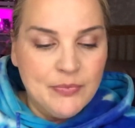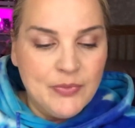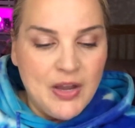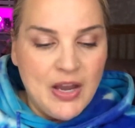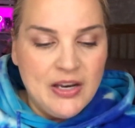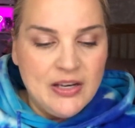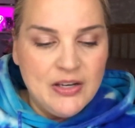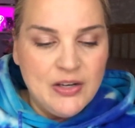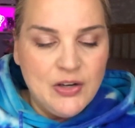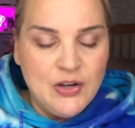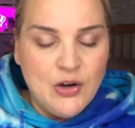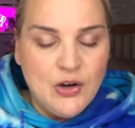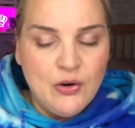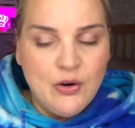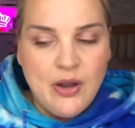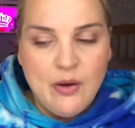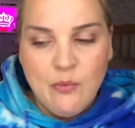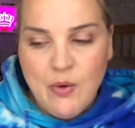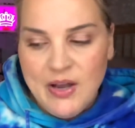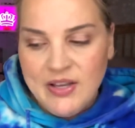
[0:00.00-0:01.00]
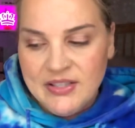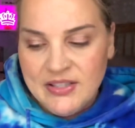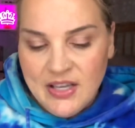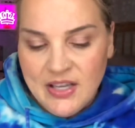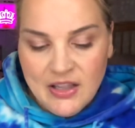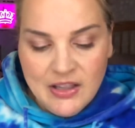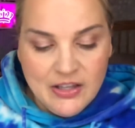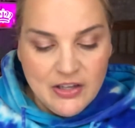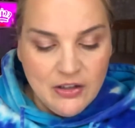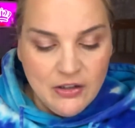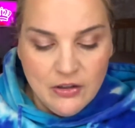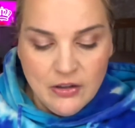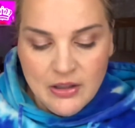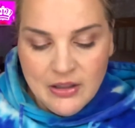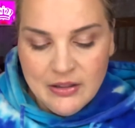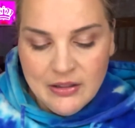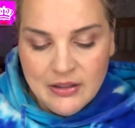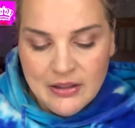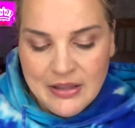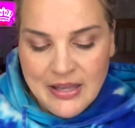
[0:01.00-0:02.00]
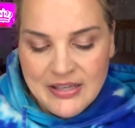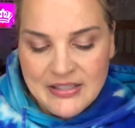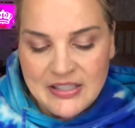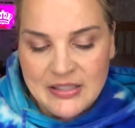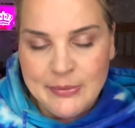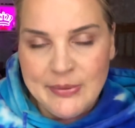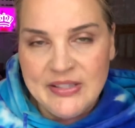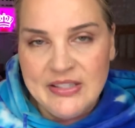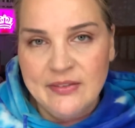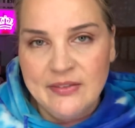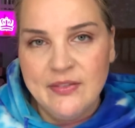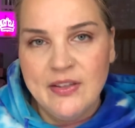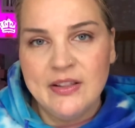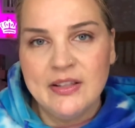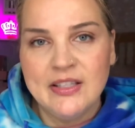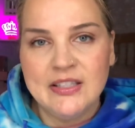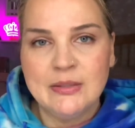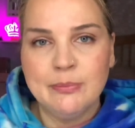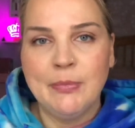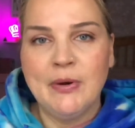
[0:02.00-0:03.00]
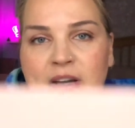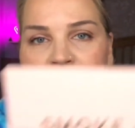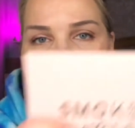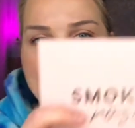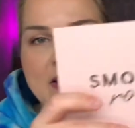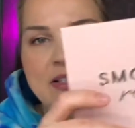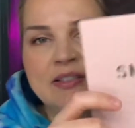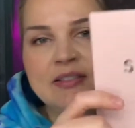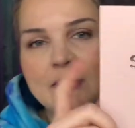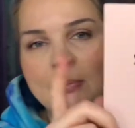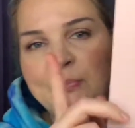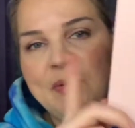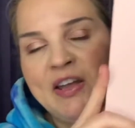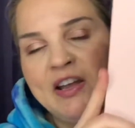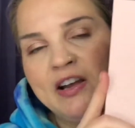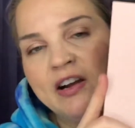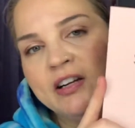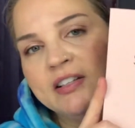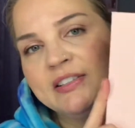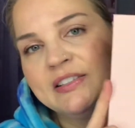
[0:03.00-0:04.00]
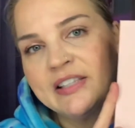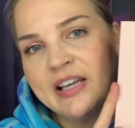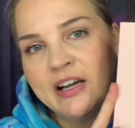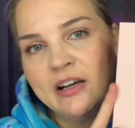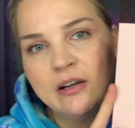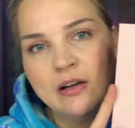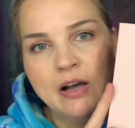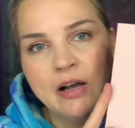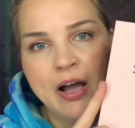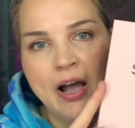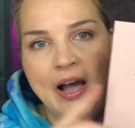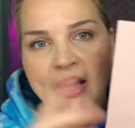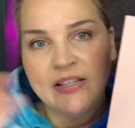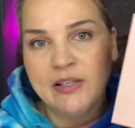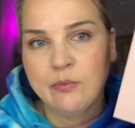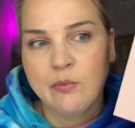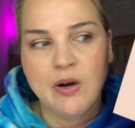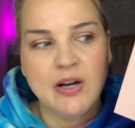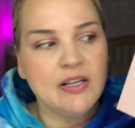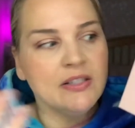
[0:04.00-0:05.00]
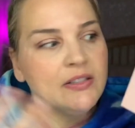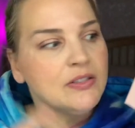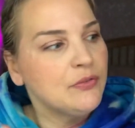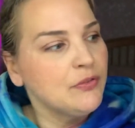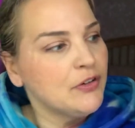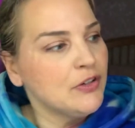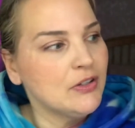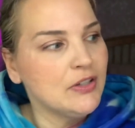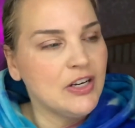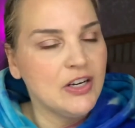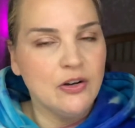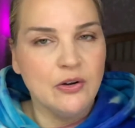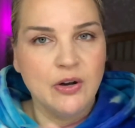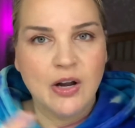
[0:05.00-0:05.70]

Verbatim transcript: And you know, it was a little less expensive than this, but this being on sale as it was for, you know,